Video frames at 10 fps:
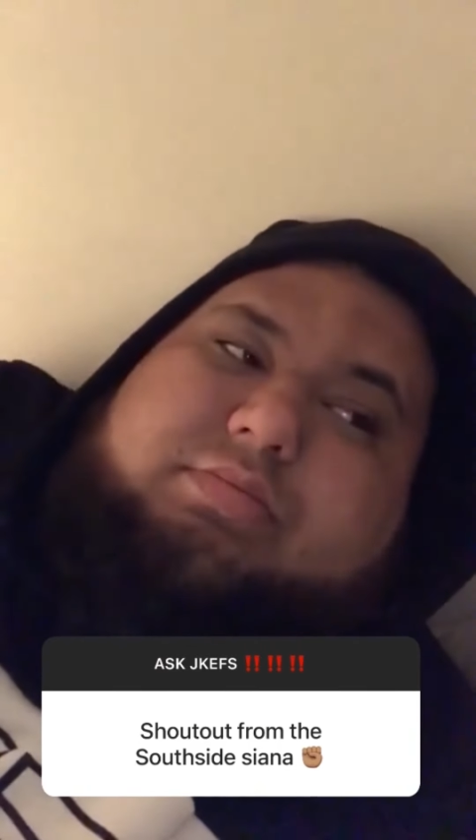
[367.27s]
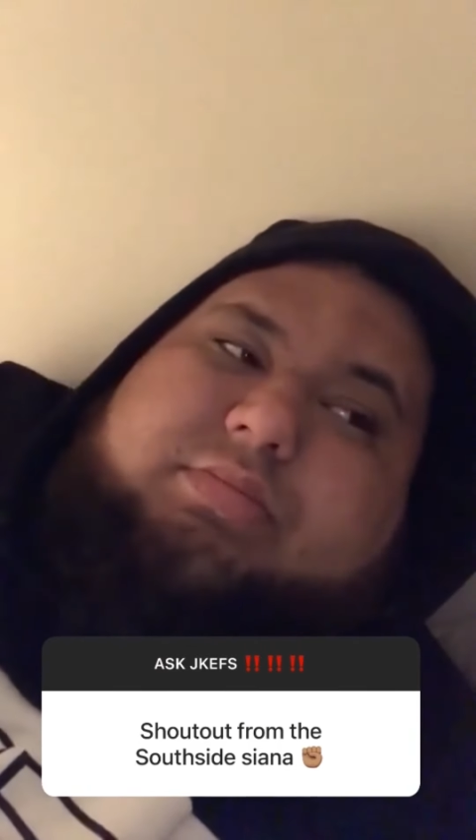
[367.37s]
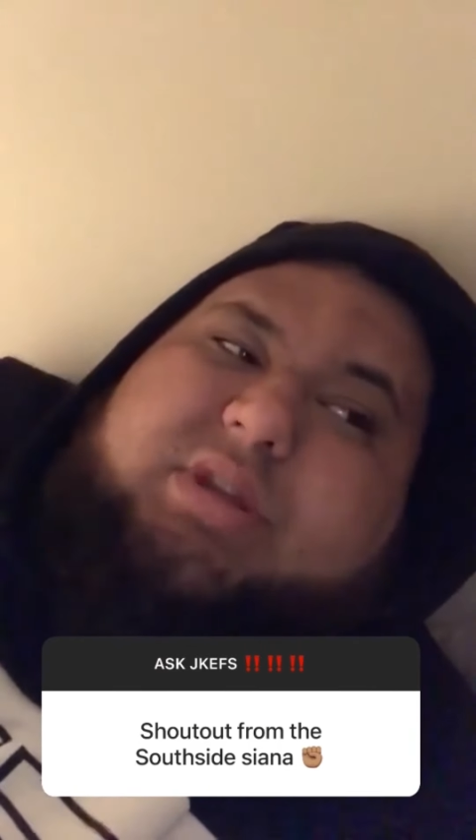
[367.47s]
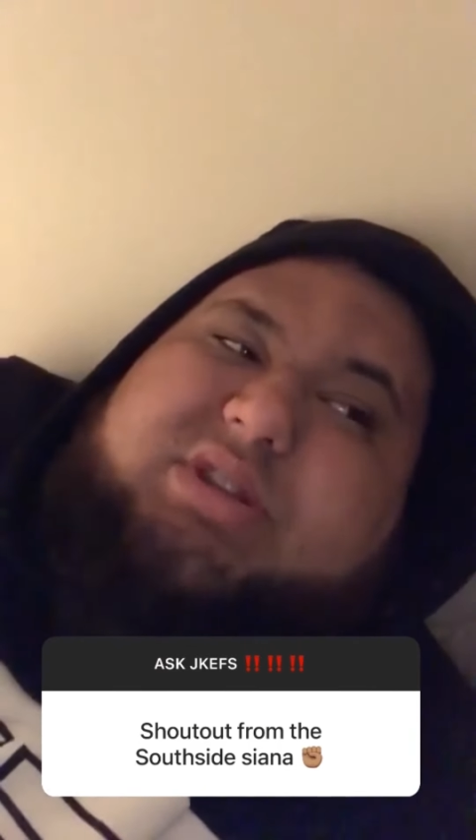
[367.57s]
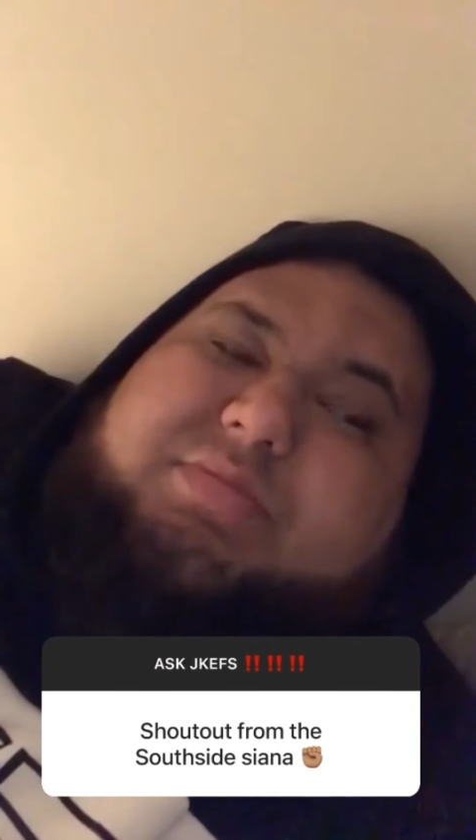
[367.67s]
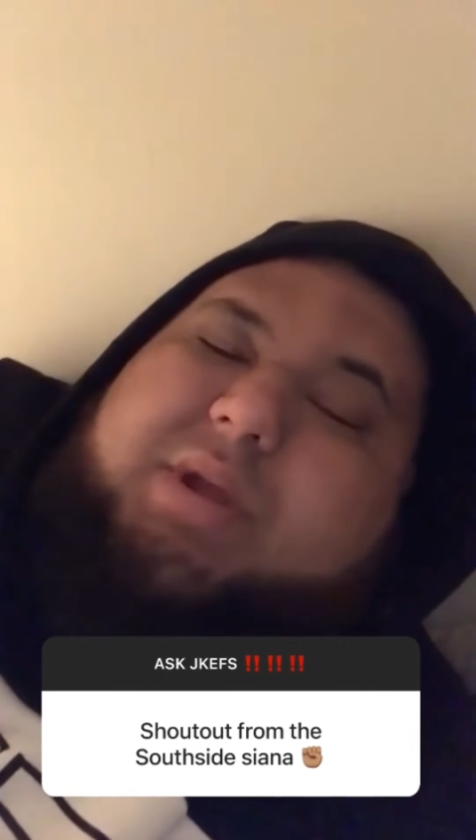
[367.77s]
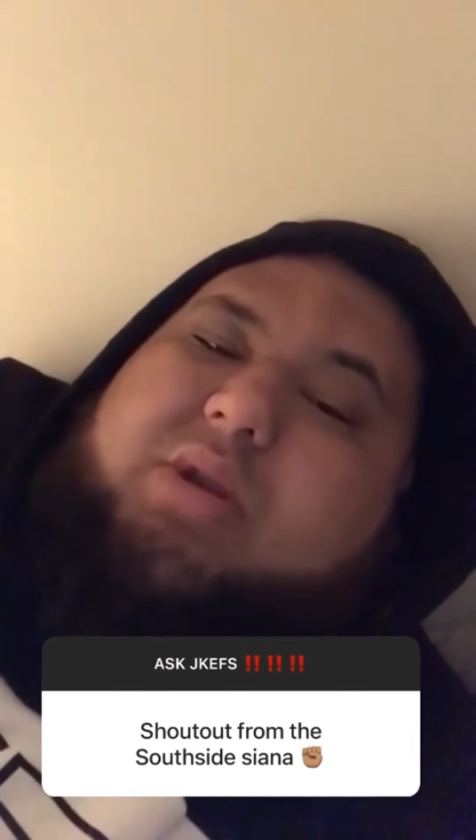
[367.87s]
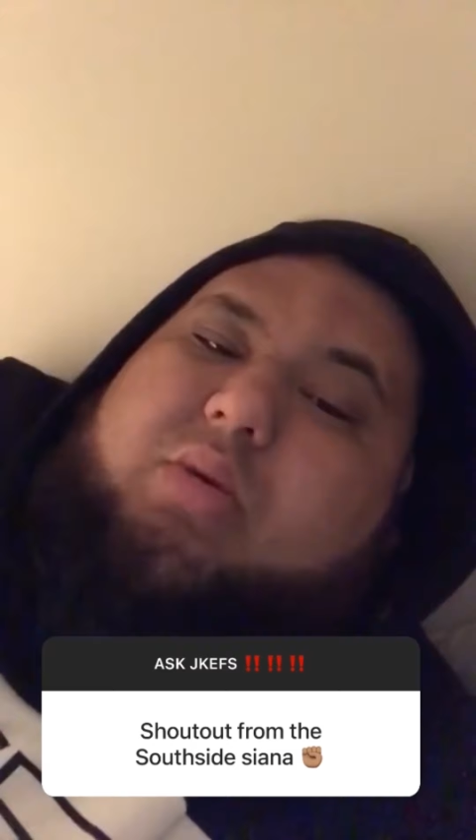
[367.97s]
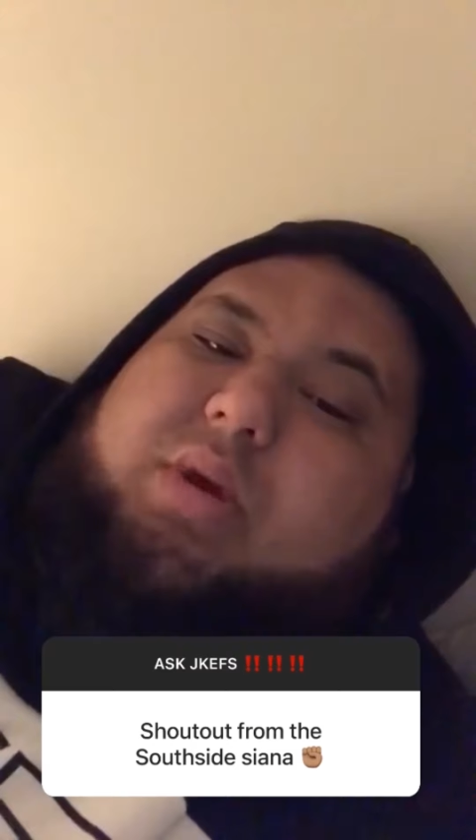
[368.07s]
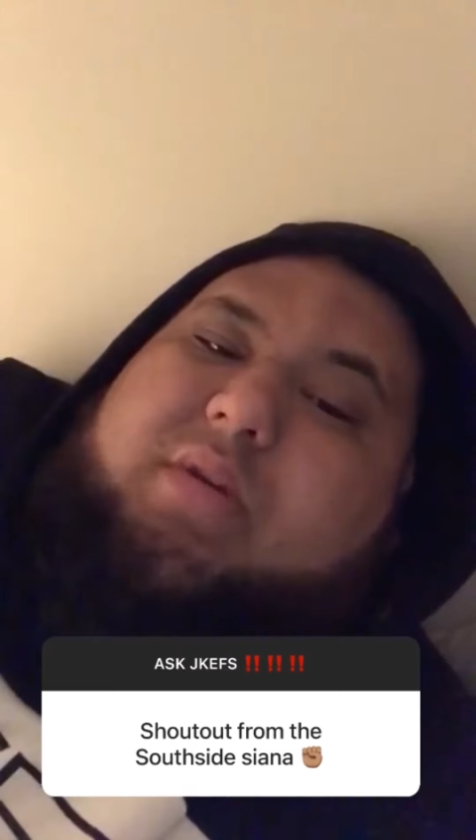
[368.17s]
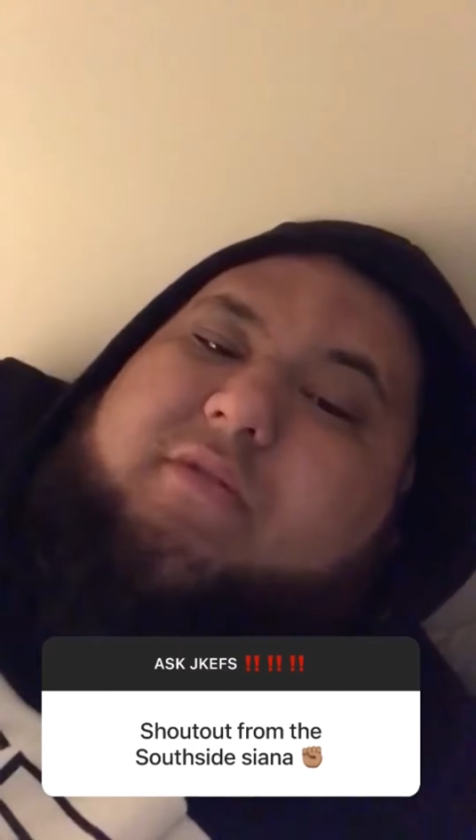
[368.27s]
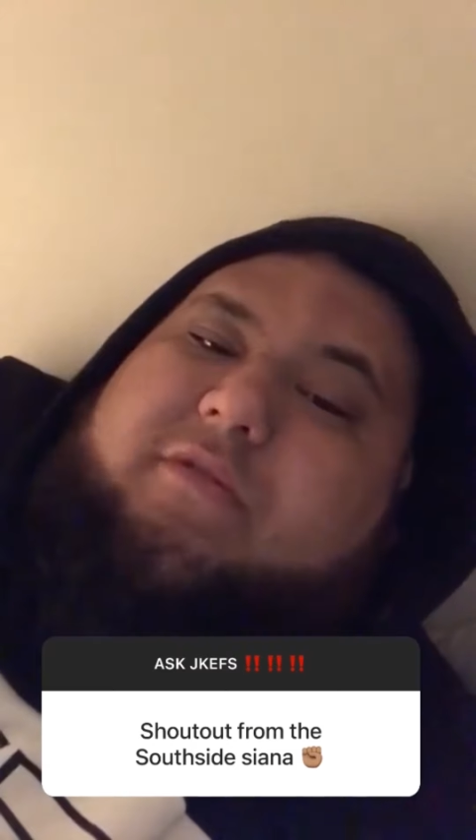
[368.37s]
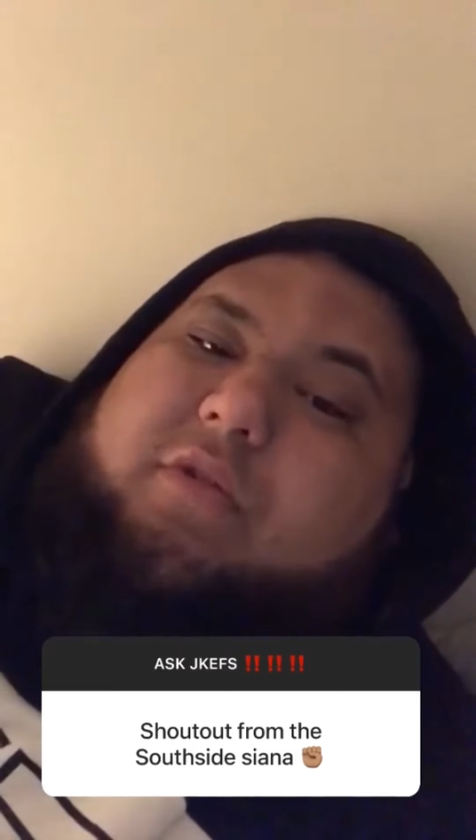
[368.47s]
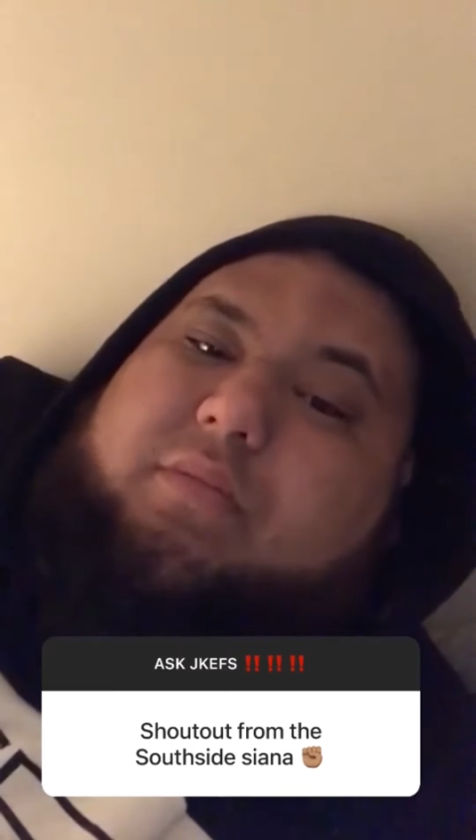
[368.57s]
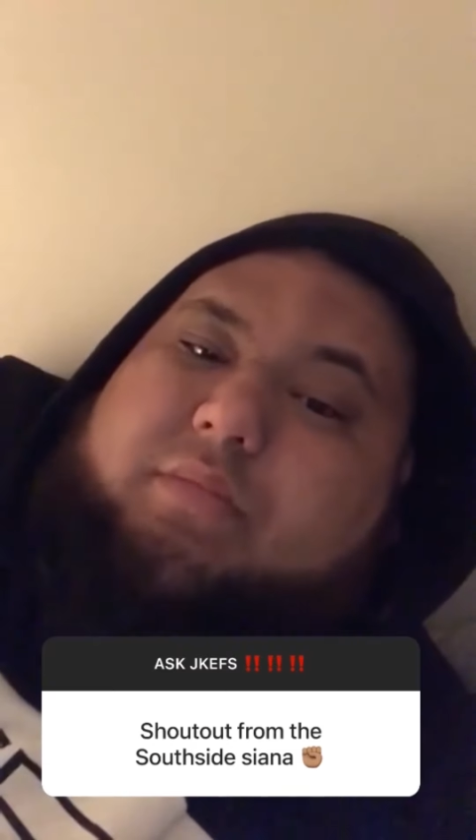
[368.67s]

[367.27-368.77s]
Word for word: doesn't matter where you're from.